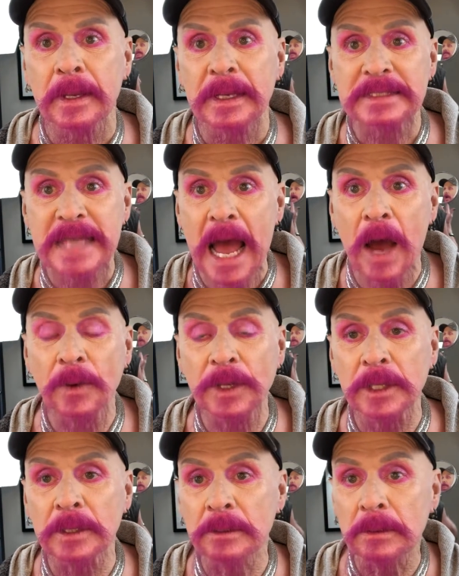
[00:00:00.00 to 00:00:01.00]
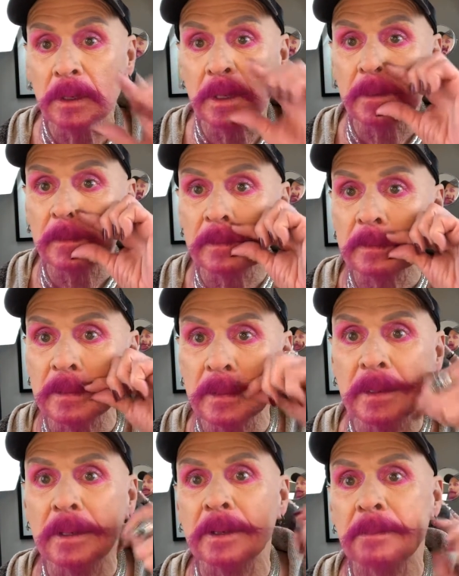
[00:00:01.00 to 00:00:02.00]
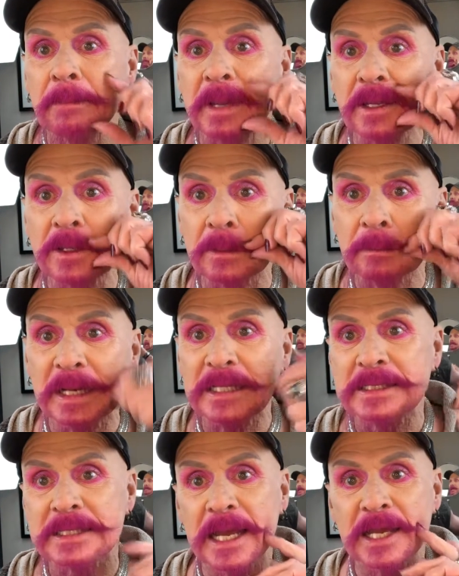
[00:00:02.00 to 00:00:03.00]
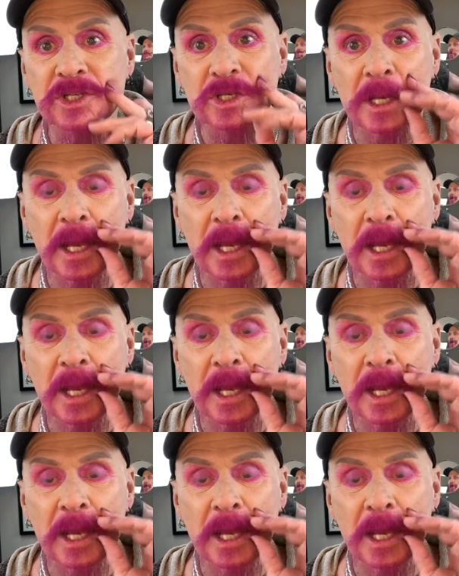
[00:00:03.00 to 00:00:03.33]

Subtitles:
is how do you make your mustache